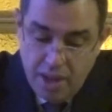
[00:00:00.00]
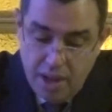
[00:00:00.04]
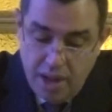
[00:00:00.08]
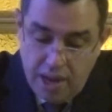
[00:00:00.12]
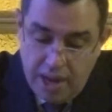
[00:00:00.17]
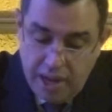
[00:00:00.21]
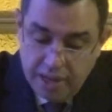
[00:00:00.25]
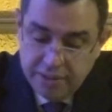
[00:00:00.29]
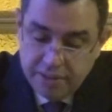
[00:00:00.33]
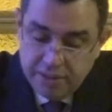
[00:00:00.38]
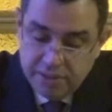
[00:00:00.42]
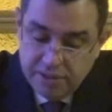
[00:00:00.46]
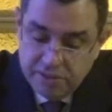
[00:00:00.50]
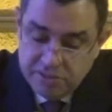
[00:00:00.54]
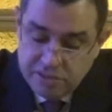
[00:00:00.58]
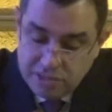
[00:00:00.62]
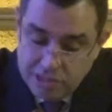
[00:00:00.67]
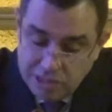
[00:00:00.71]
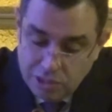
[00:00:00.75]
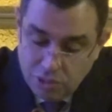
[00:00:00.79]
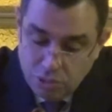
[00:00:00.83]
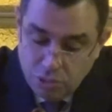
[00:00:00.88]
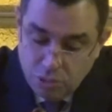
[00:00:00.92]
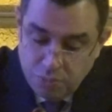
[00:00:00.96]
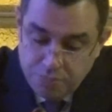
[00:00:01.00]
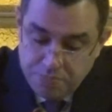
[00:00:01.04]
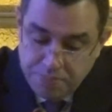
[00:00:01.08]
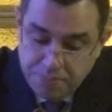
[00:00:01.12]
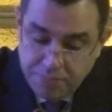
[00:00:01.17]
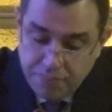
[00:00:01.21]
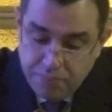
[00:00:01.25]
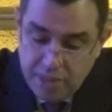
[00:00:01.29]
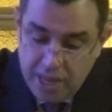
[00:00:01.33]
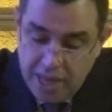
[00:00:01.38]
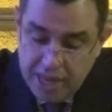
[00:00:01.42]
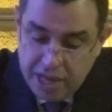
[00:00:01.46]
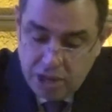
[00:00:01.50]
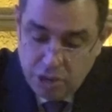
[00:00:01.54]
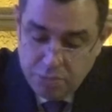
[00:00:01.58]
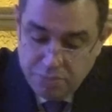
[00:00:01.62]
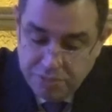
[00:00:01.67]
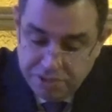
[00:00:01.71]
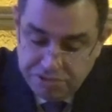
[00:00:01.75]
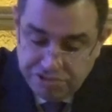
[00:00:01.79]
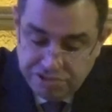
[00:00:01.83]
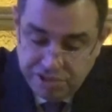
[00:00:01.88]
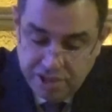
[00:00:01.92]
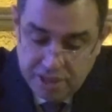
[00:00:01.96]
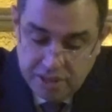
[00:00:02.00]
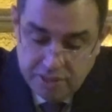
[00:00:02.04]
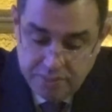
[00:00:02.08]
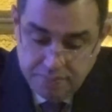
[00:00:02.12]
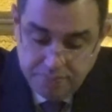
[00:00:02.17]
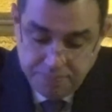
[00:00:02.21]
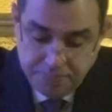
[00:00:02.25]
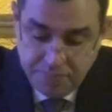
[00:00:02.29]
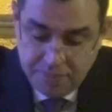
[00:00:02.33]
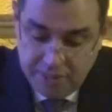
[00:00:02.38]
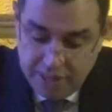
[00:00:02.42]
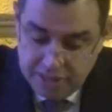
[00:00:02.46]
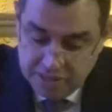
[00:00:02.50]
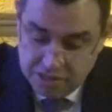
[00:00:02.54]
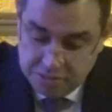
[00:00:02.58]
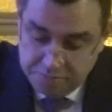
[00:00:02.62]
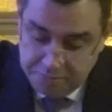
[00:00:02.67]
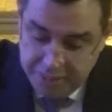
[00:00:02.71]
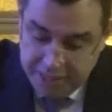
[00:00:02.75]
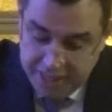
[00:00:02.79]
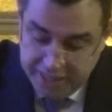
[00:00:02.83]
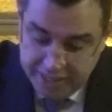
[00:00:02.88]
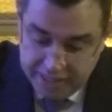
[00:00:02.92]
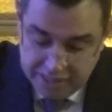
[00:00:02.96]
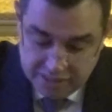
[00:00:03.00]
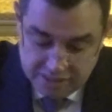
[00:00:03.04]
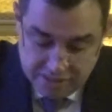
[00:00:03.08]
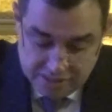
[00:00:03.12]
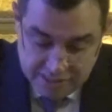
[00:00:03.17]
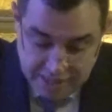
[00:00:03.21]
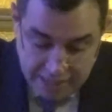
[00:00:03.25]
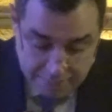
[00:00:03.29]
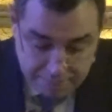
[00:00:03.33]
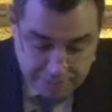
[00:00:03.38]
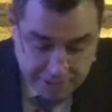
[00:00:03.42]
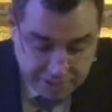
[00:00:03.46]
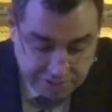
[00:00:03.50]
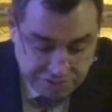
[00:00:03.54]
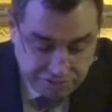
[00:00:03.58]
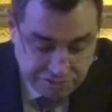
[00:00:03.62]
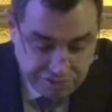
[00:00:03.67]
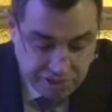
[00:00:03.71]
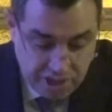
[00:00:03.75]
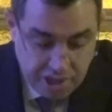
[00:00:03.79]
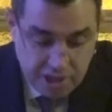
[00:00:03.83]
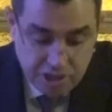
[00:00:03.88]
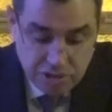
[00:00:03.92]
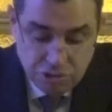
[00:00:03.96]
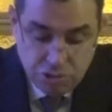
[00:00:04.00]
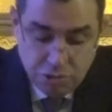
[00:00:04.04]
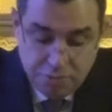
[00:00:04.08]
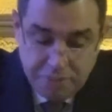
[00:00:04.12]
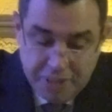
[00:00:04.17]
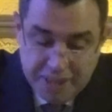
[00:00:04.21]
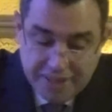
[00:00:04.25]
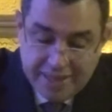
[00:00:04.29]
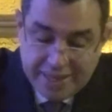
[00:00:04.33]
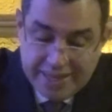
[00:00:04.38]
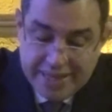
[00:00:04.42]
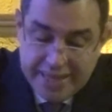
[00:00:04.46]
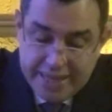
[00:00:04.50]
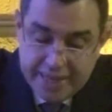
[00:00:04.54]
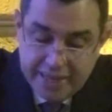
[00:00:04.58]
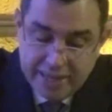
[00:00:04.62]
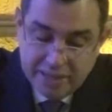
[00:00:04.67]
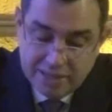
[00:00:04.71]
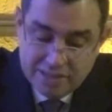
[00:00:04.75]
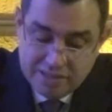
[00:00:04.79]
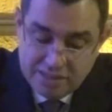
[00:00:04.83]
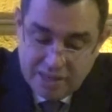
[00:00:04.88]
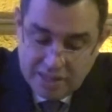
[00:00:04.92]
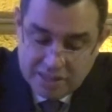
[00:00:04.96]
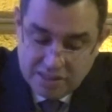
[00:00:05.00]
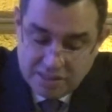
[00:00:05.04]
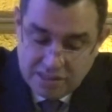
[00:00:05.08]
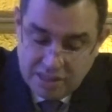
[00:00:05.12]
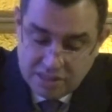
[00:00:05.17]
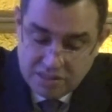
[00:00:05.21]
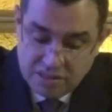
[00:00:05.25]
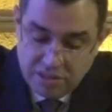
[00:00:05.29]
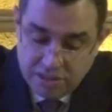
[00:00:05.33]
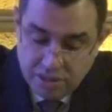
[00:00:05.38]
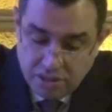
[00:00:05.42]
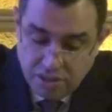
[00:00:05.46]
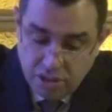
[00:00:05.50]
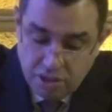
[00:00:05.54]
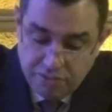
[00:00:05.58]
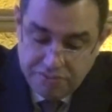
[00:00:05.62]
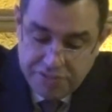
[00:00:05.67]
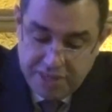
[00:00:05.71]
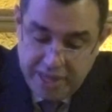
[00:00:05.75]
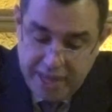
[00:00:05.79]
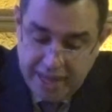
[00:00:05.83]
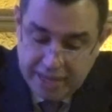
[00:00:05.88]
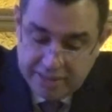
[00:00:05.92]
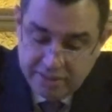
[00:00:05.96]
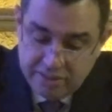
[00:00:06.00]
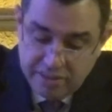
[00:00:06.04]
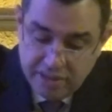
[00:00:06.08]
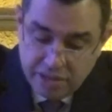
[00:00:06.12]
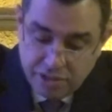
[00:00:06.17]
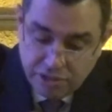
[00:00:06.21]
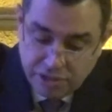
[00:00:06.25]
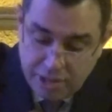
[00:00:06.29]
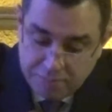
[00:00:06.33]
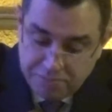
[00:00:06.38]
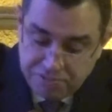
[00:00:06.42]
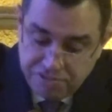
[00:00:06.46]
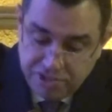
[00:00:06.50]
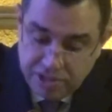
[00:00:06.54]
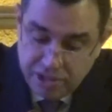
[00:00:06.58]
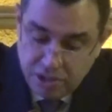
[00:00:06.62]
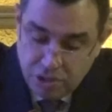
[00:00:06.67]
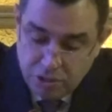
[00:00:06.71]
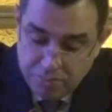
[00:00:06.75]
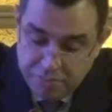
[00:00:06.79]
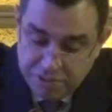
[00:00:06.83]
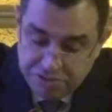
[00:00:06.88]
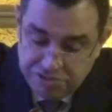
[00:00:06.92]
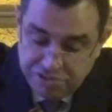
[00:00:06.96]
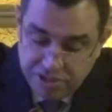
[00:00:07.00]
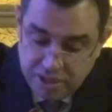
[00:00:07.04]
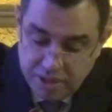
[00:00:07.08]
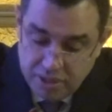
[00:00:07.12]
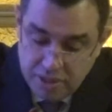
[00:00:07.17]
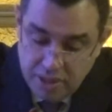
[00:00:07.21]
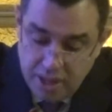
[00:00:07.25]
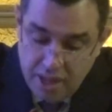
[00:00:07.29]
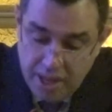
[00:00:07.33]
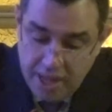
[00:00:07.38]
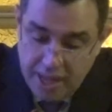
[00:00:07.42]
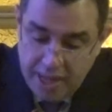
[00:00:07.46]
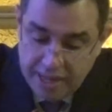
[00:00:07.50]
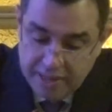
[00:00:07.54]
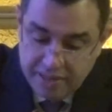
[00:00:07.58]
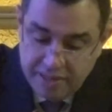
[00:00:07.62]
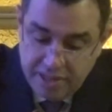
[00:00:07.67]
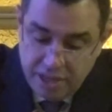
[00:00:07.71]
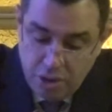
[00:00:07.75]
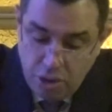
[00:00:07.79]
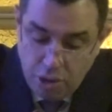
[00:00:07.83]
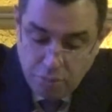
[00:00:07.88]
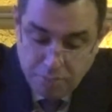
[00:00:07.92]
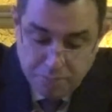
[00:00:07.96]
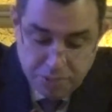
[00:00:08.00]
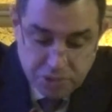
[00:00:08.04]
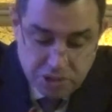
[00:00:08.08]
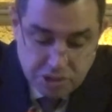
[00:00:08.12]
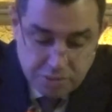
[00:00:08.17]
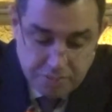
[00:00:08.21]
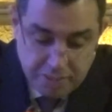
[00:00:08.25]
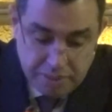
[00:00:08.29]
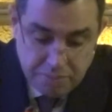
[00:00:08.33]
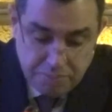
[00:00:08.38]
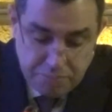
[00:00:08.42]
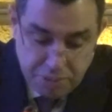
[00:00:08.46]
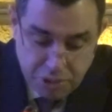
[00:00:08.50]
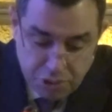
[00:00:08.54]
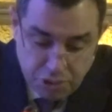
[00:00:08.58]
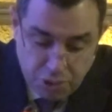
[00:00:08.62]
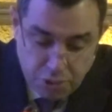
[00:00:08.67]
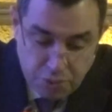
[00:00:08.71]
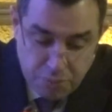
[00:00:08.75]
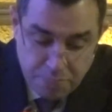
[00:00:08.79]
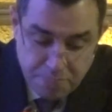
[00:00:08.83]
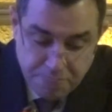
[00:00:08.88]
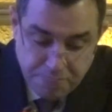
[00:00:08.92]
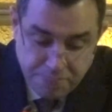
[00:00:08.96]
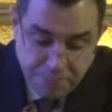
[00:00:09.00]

Under this law, a commission is being established to be the legal successor of the Anti-Corruption Commission and the Ombudsman Bureau.